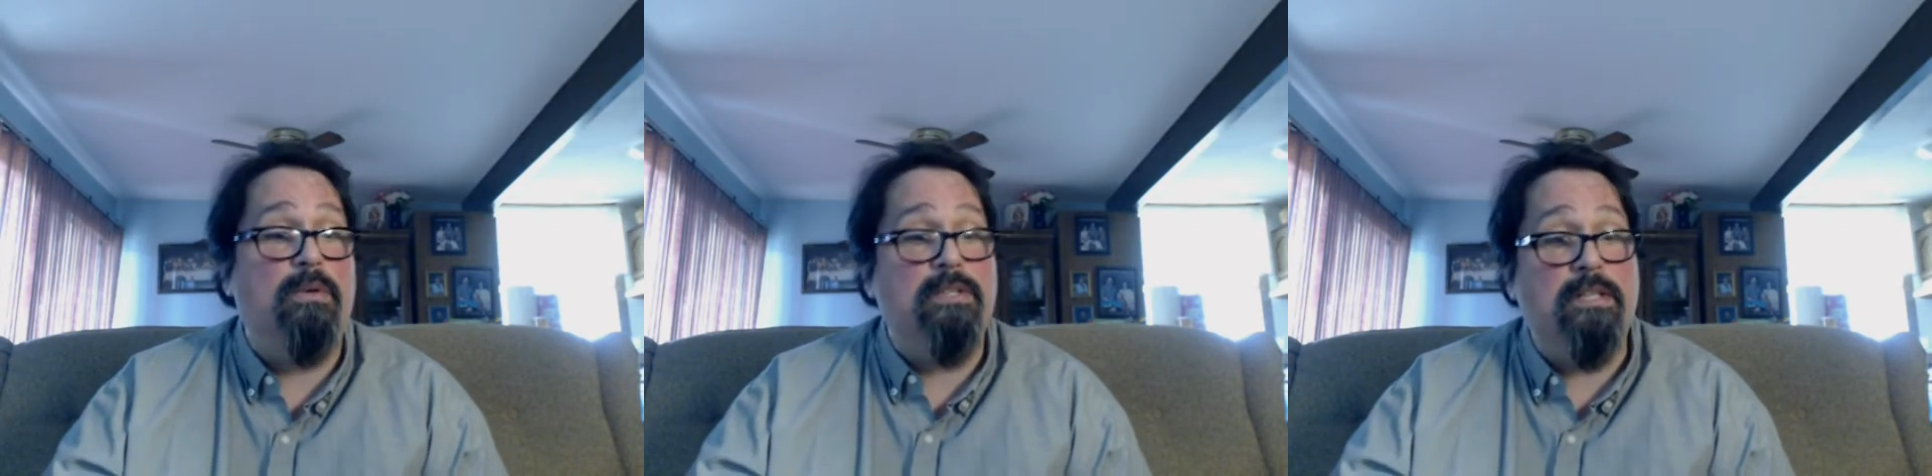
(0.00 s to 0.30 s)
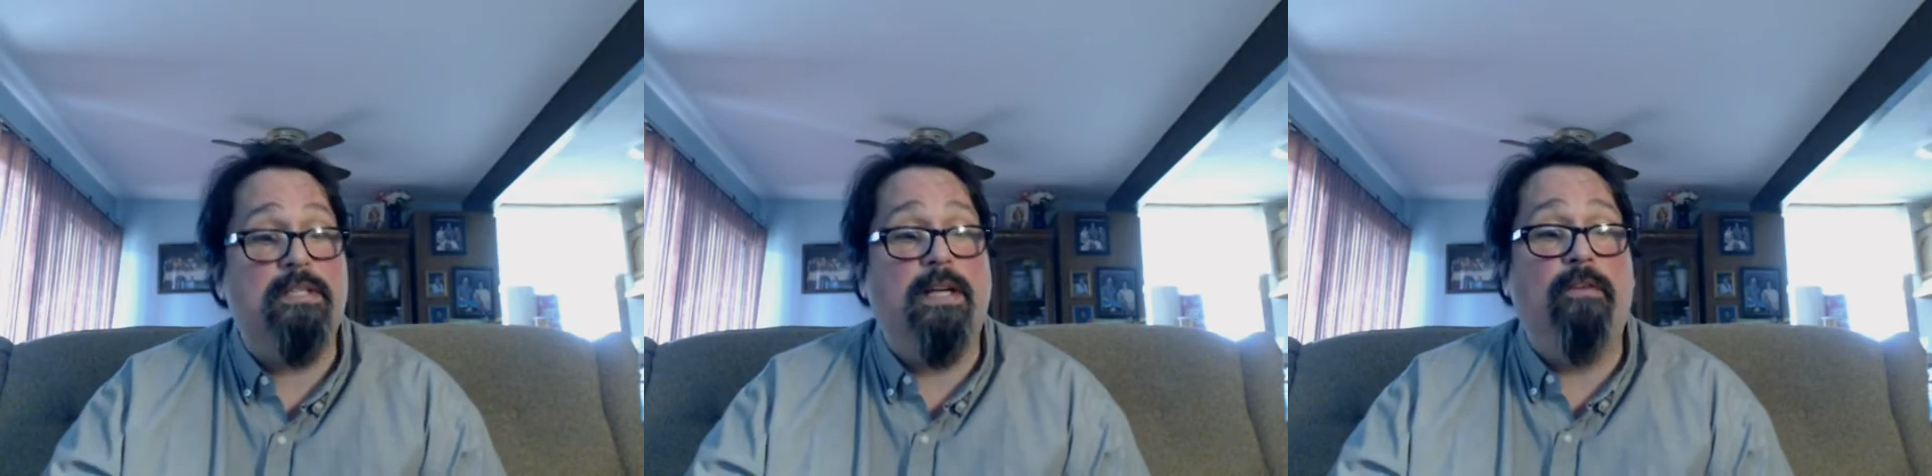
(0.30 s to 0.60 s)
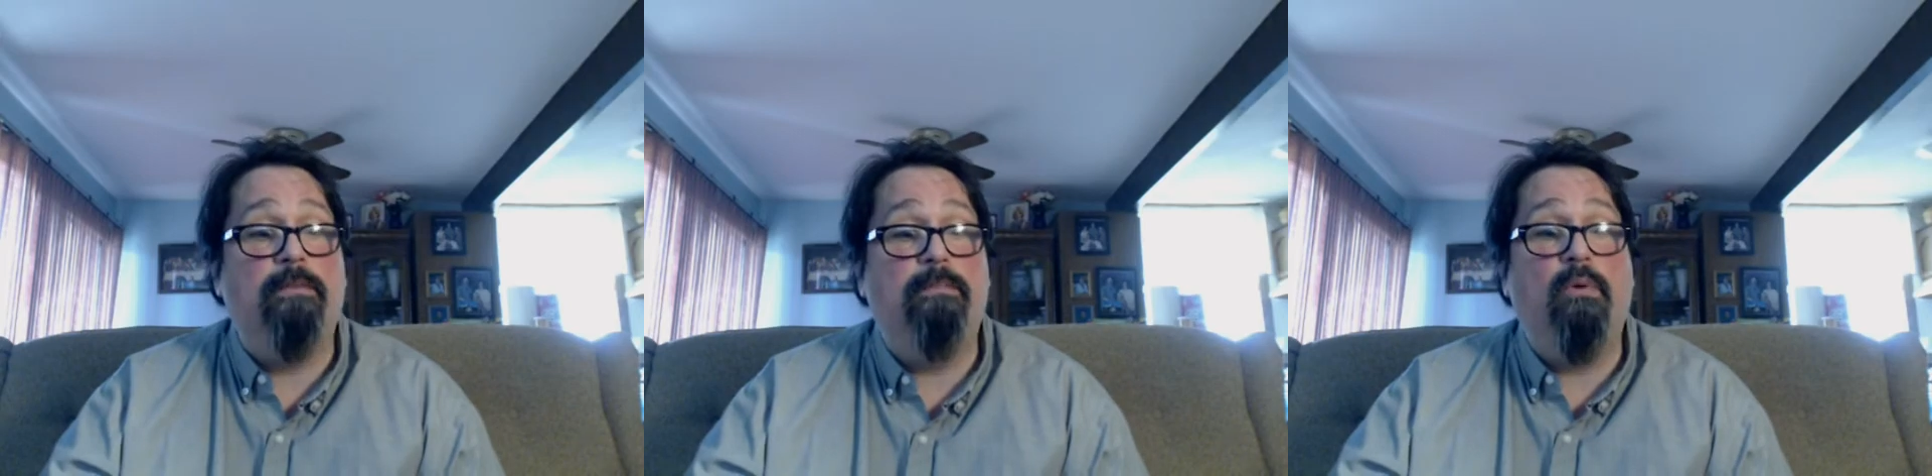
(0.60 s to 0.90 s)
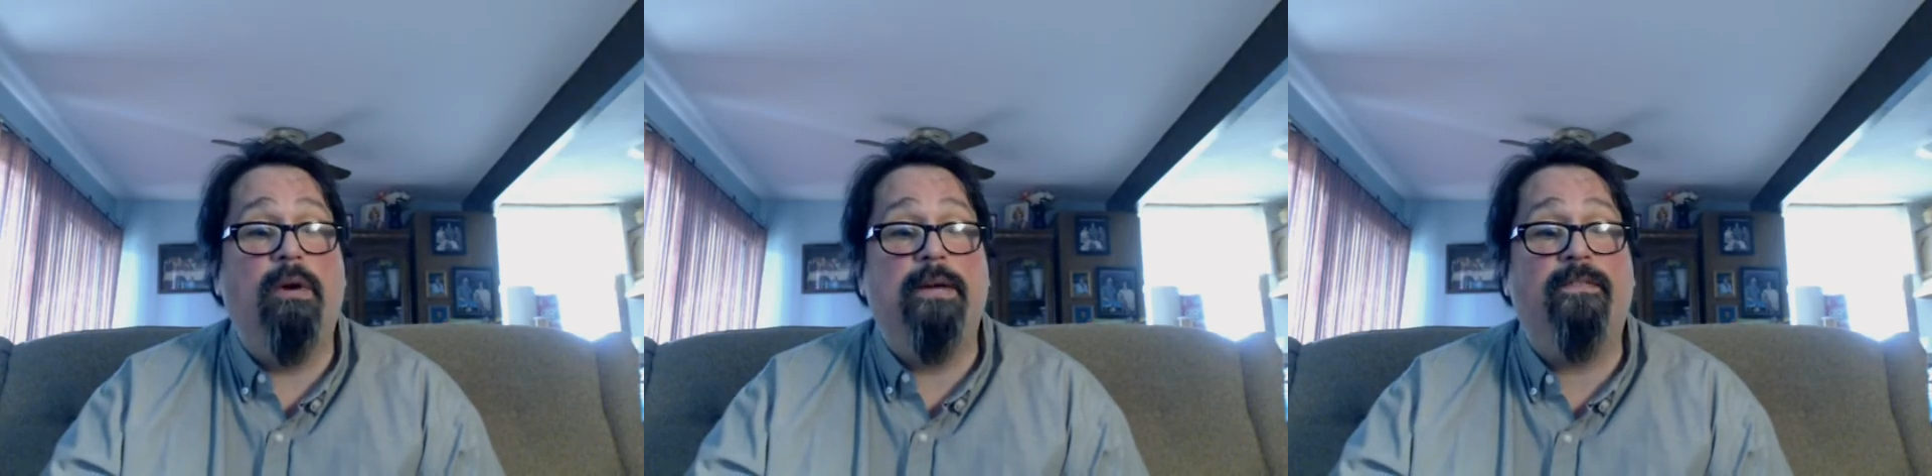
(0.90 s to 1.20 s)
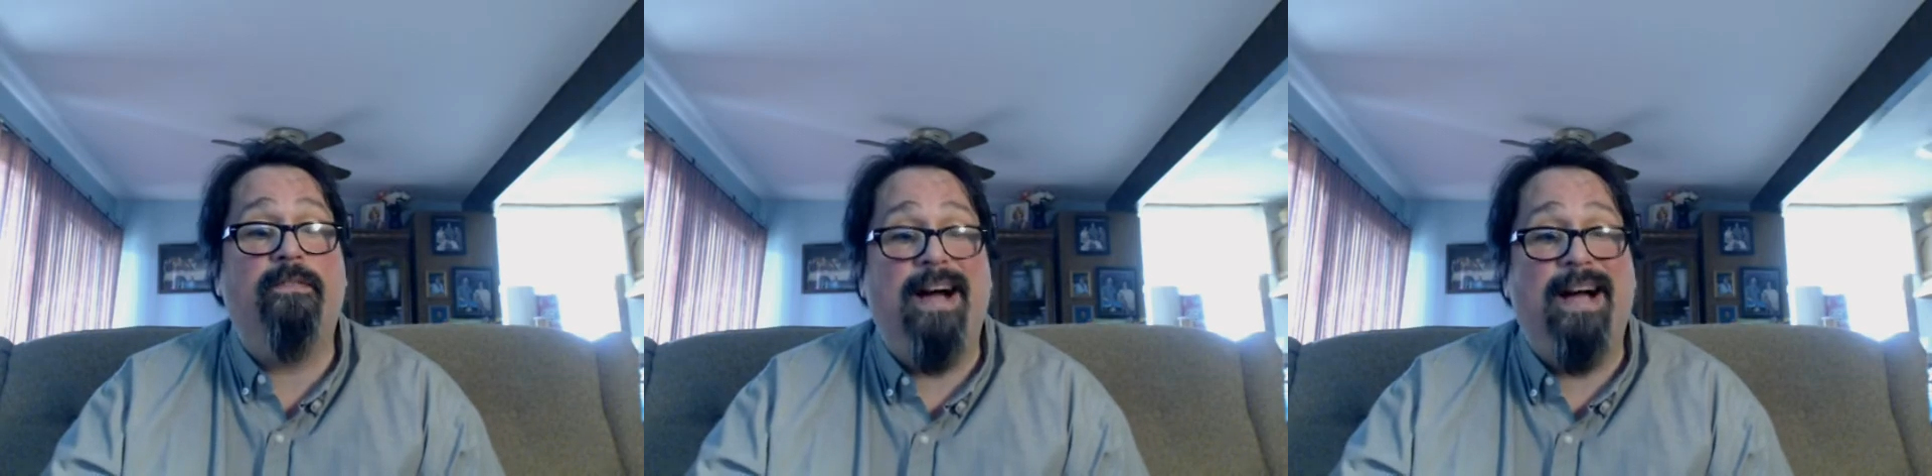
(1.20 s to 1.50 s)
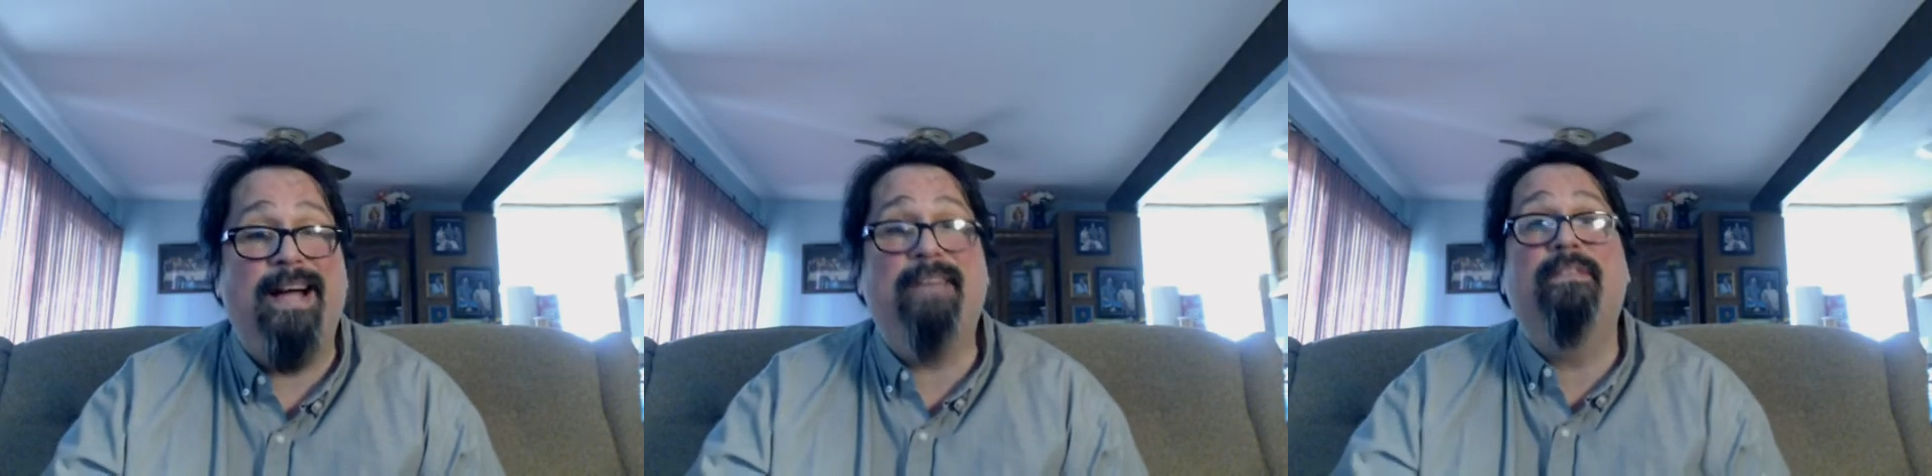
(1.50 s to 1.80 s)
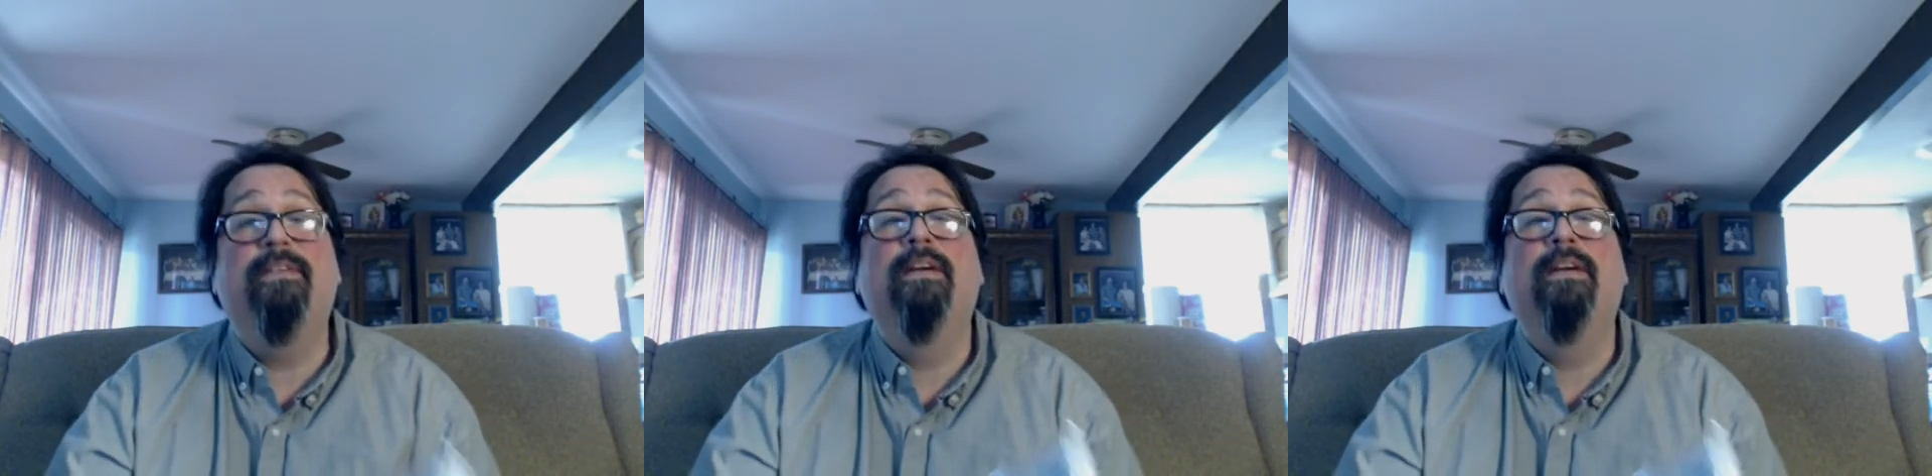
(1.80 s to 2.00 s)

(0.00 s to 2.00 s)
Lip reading: was a 7.5,